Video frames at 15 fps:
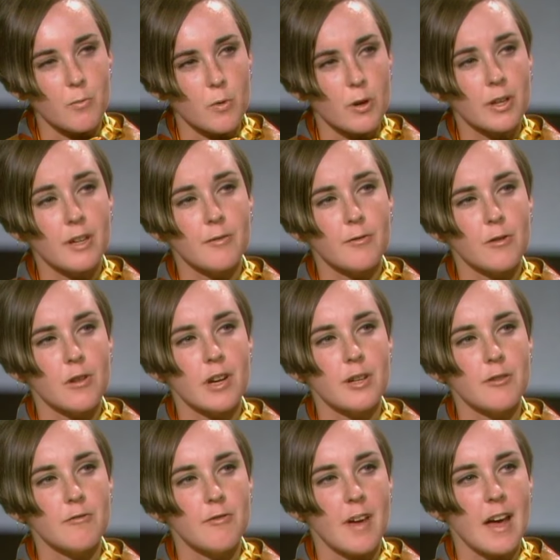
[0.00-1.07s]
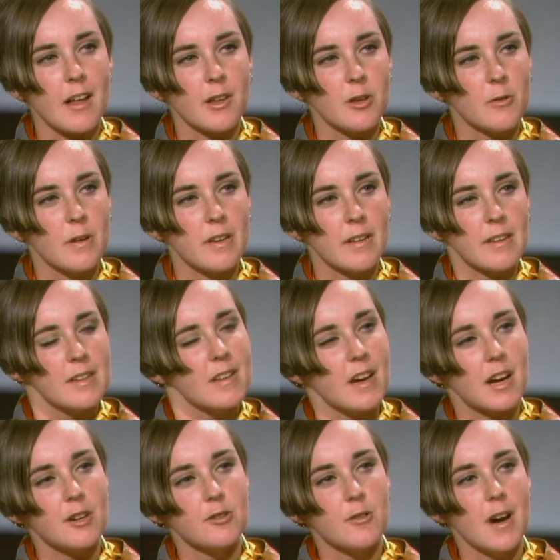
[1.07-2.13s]
working for? Are you valuing it?
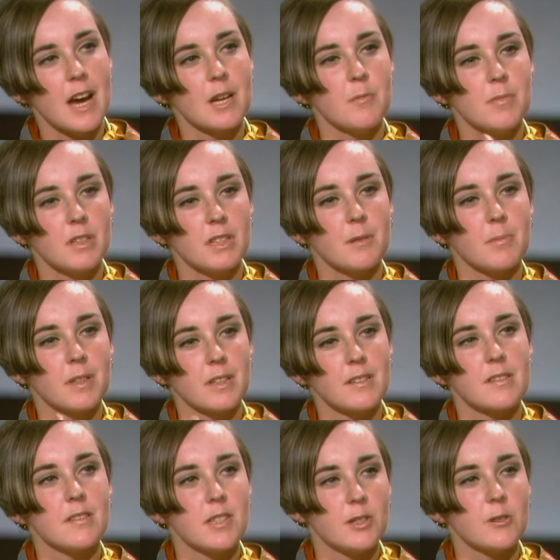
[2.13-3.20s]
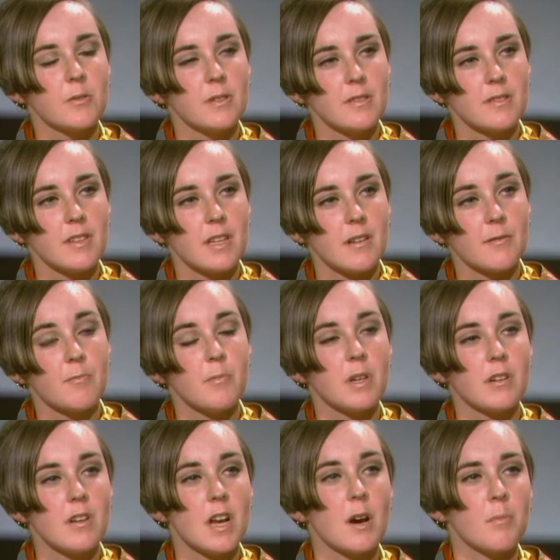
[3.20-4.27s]
Are you trying to build up a constituency of
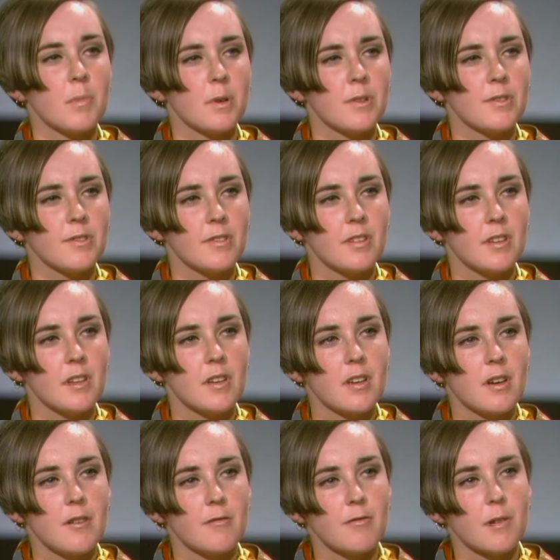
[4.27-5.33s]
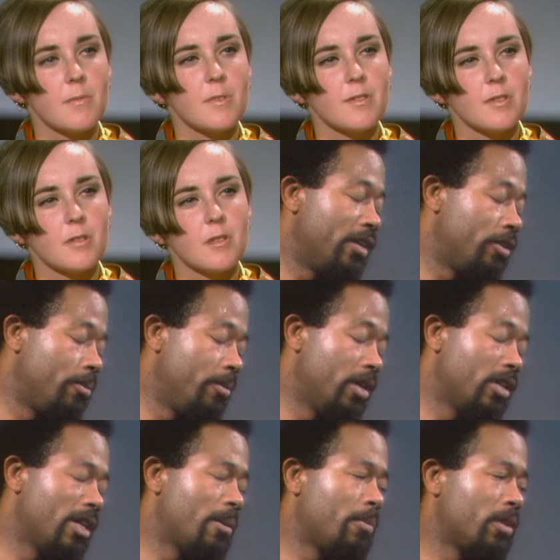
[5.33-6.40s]
mere numbers from this not trying to
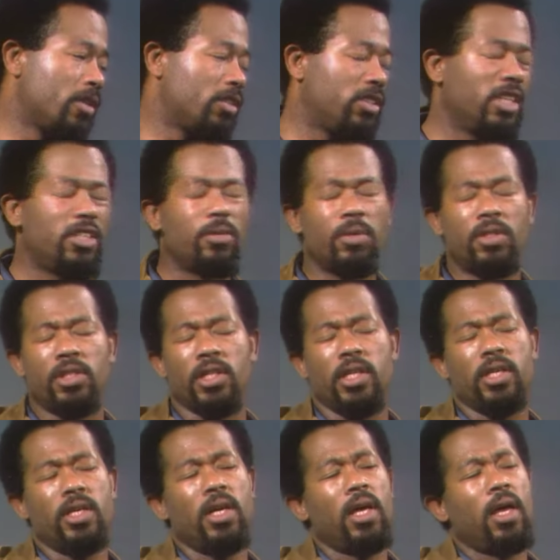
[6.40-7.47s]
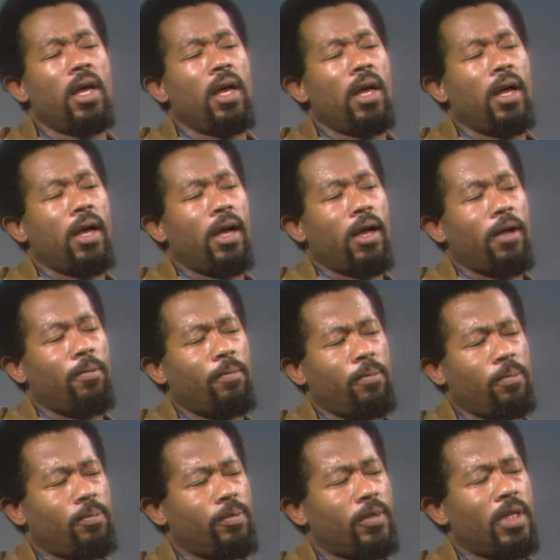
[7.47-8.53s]
build up a constituency.
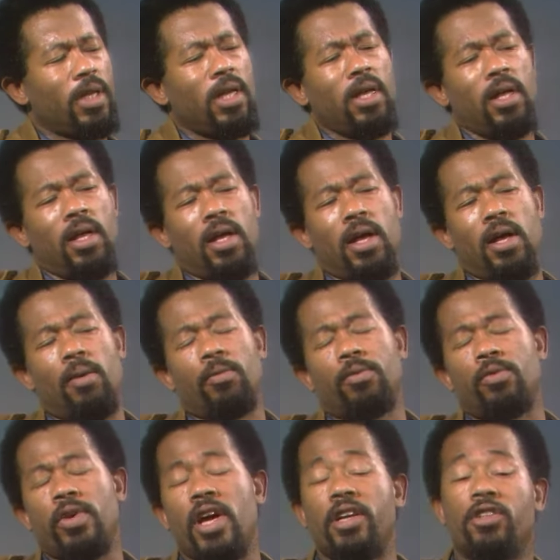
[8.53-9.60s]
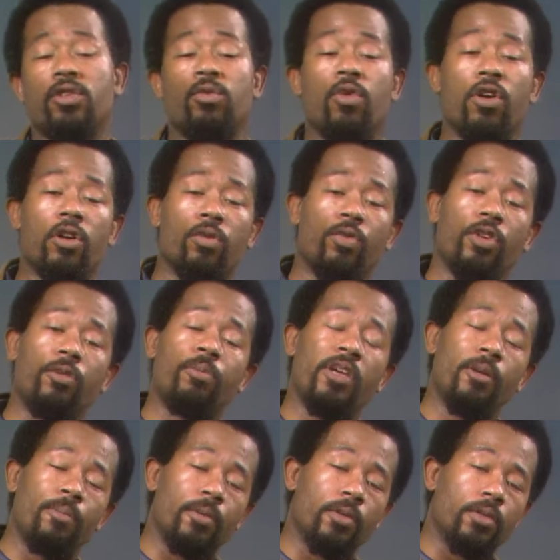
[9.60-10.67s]
I'm trying to work with
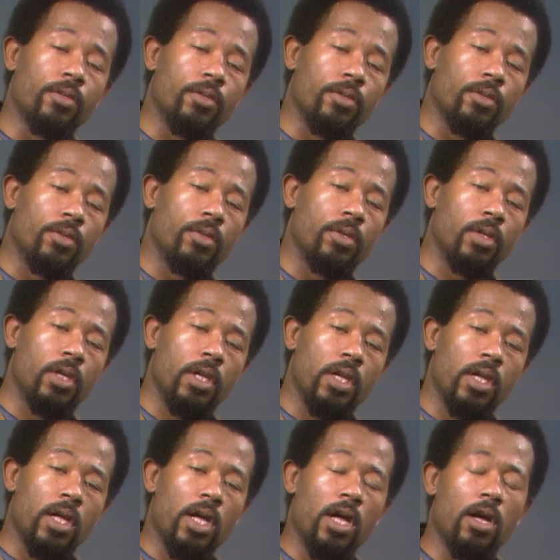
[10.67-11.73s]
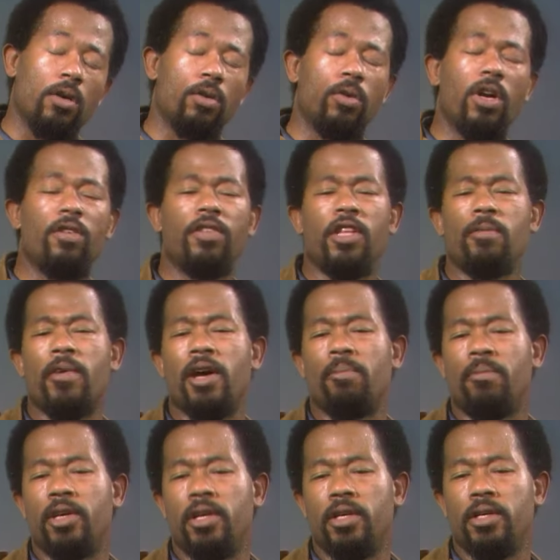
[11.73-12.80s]
people, whoever they might
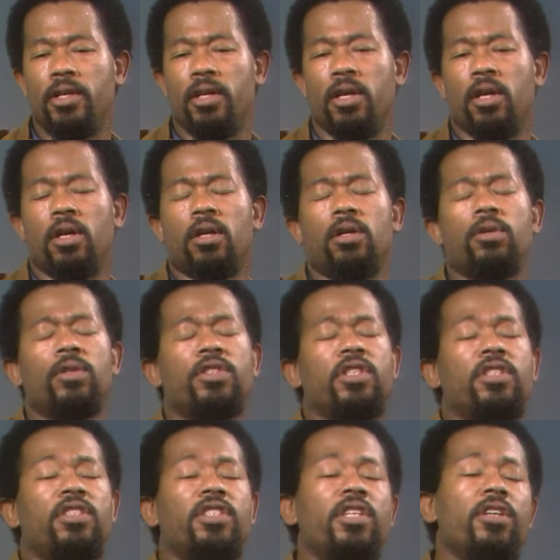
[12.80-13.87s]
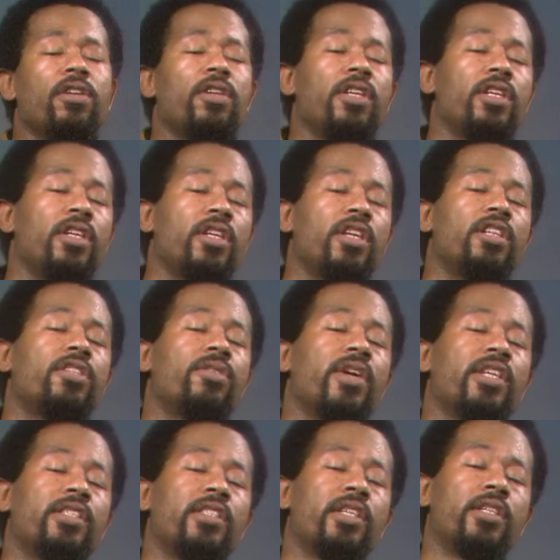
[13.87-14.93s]
be, who are sincerely
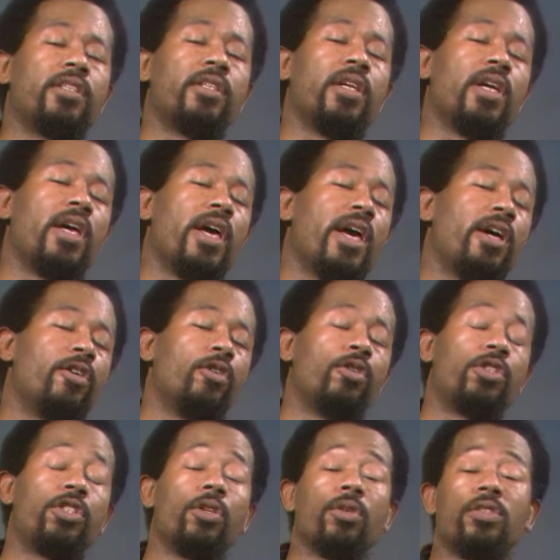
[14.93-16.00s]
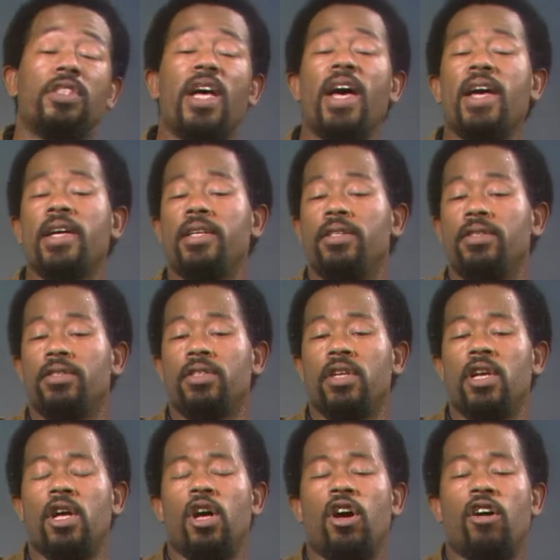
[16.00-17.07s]
interested and who show signs
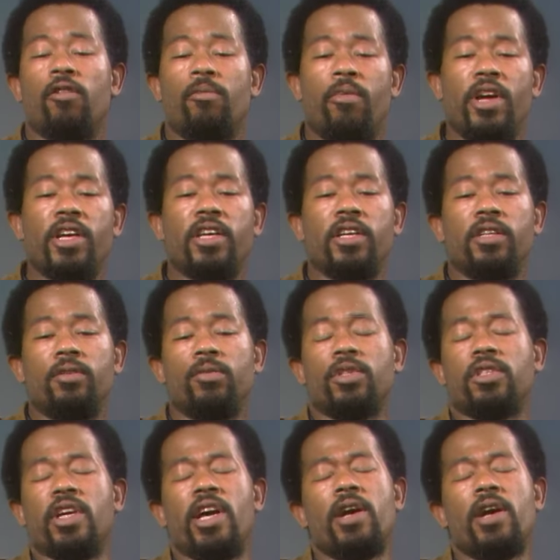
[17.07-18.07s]
of breaking with the